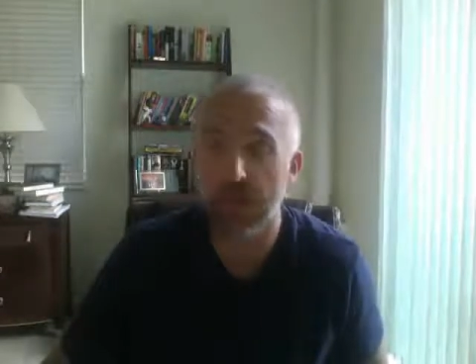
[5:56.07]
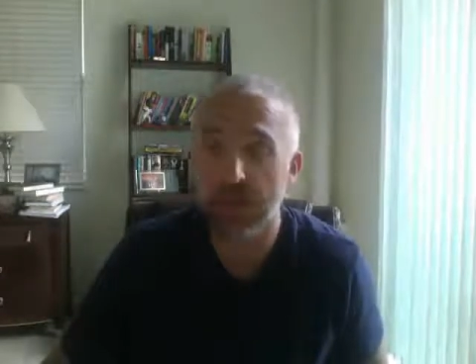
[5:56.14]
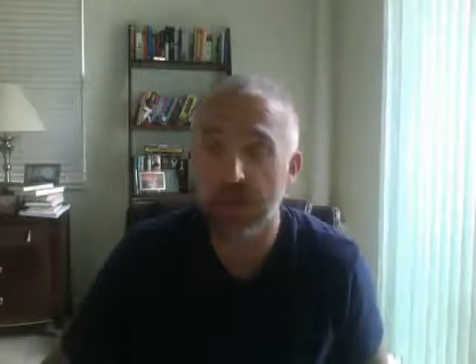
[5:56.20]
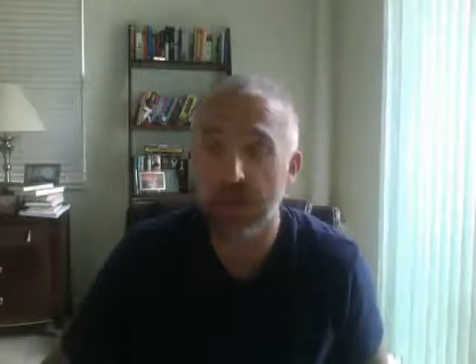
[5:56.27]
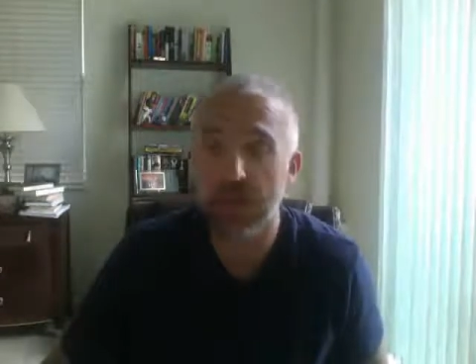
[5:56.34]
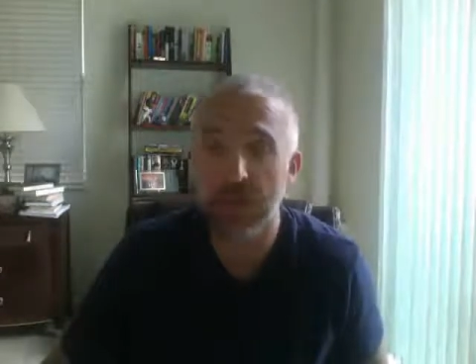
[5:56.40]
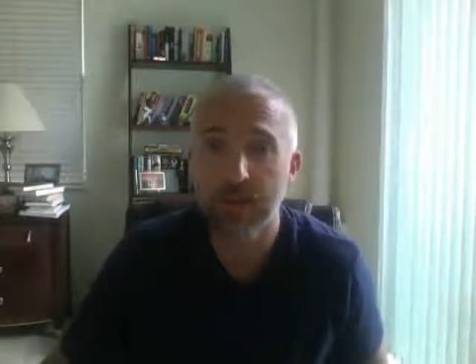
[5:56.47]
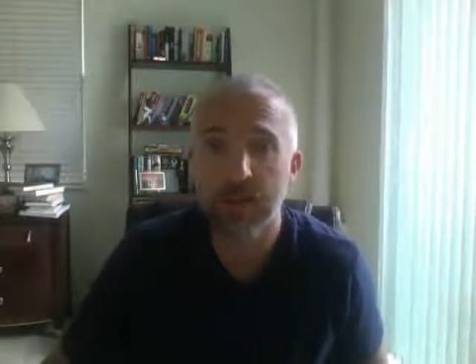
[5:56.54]

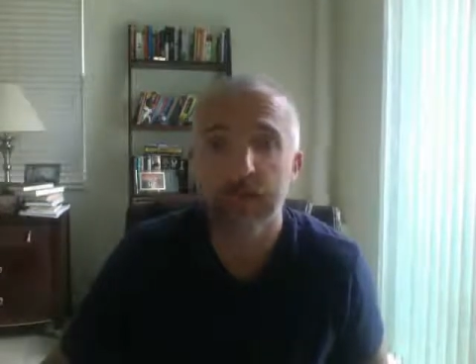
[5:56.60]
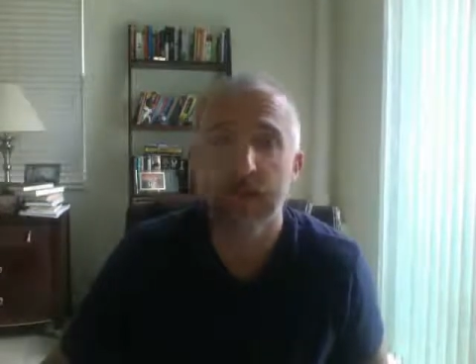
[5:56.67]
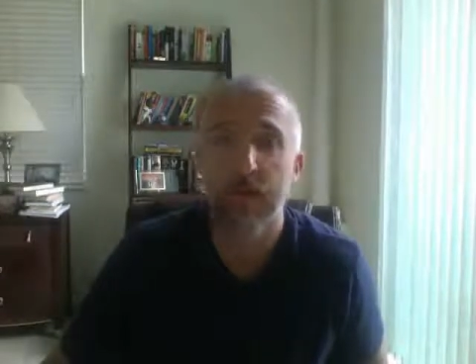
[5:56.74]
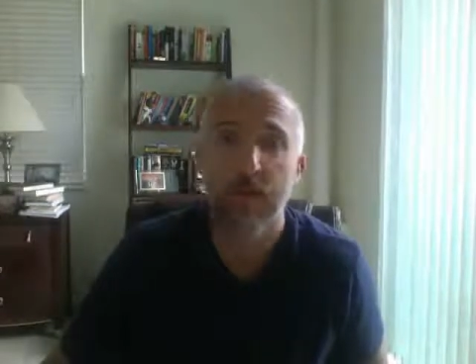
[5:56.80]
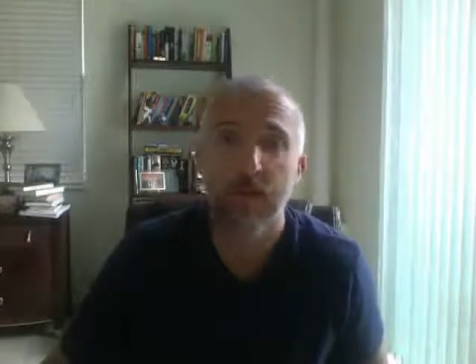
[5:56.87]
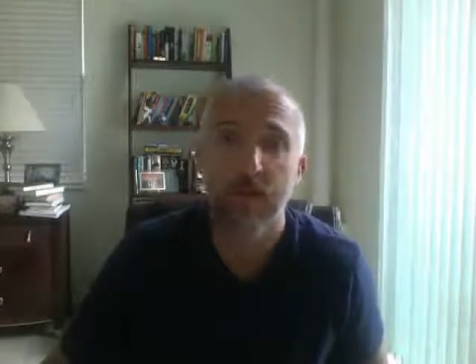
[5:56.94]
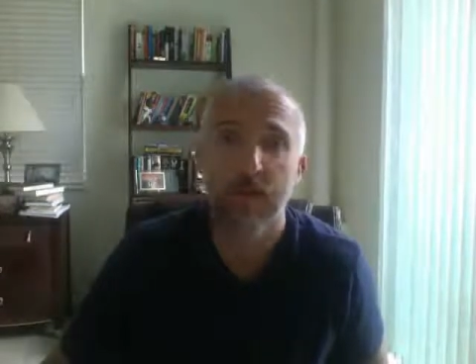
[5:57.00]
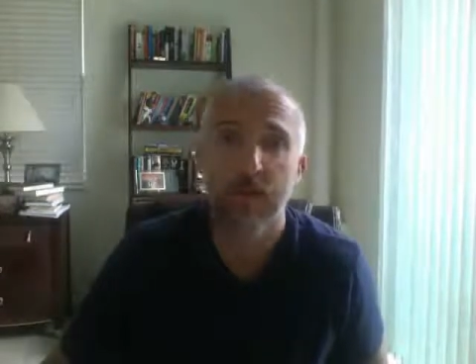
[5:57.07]
business,
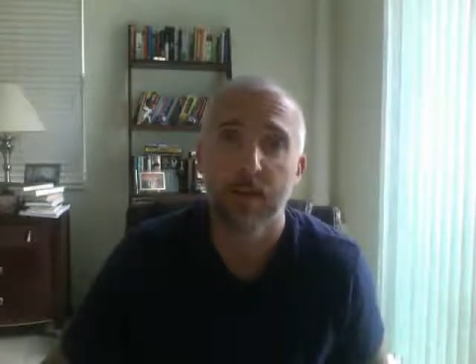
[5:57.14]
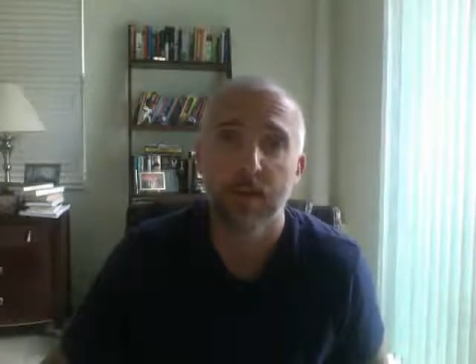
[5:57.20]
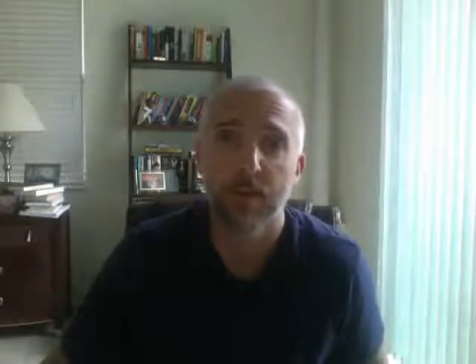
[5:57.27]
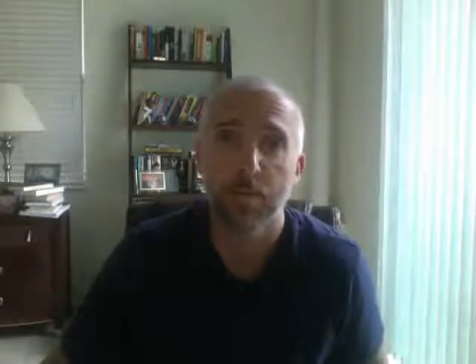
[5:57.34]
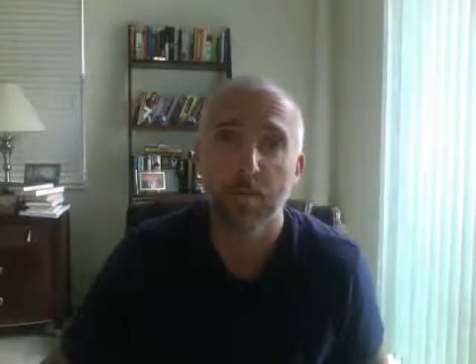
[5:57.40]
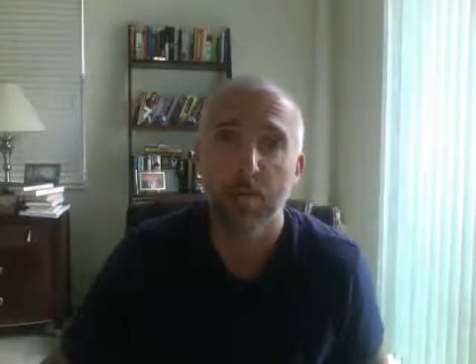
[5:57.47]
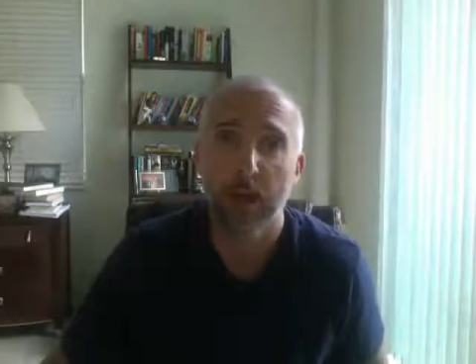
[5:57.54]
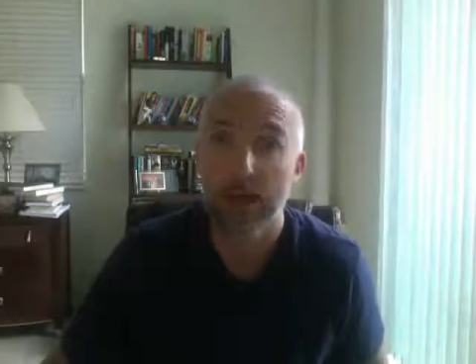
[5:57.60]

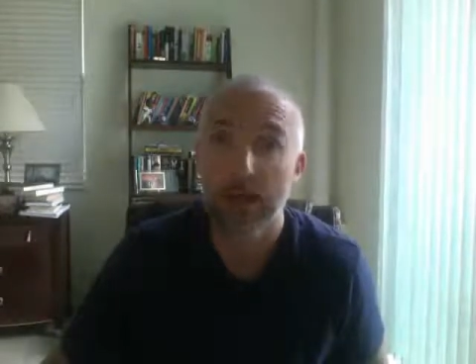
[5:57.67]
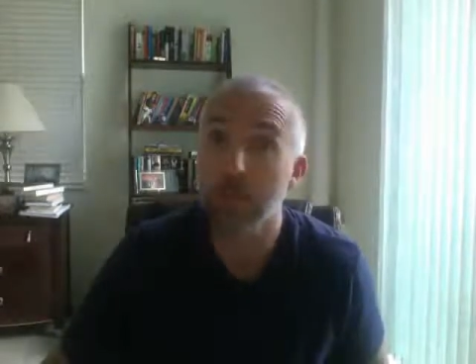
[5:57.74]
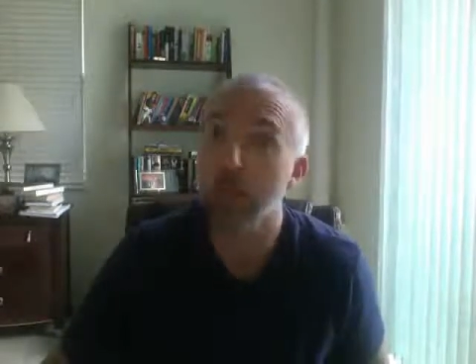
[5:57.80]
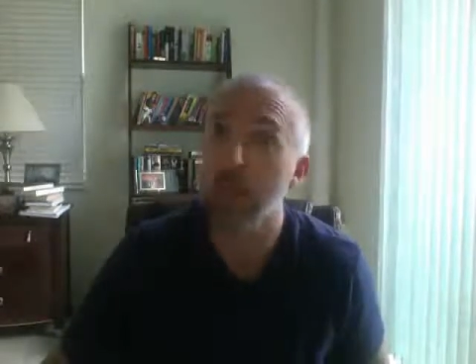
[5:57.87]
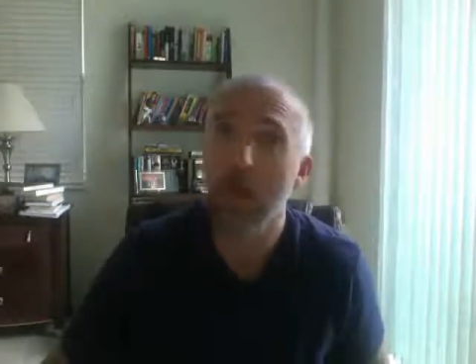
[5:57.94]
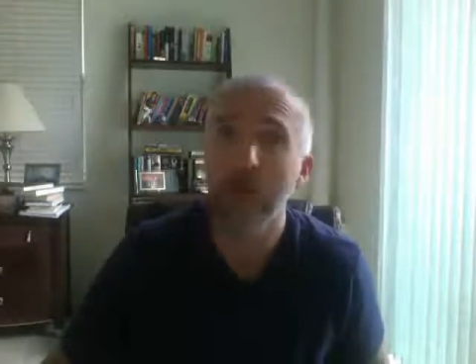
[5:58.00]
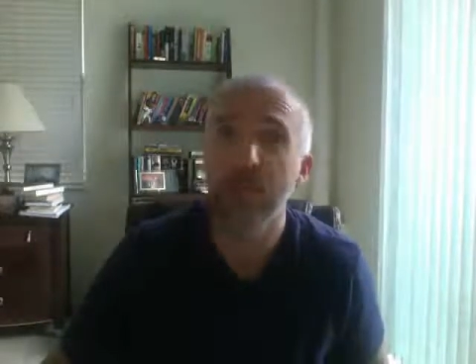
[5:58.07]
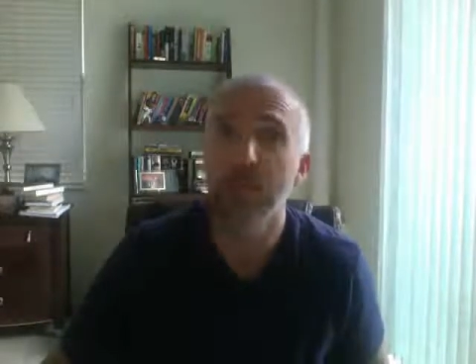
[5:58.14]
but I can
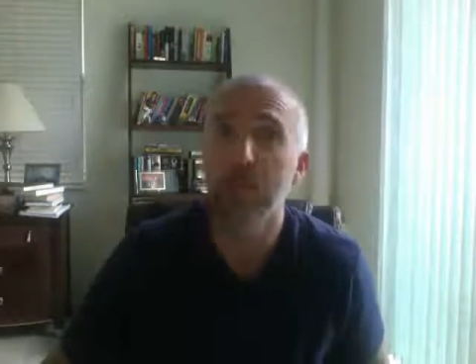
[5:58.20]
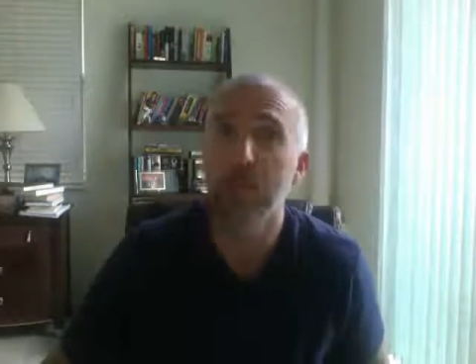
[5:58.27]
promise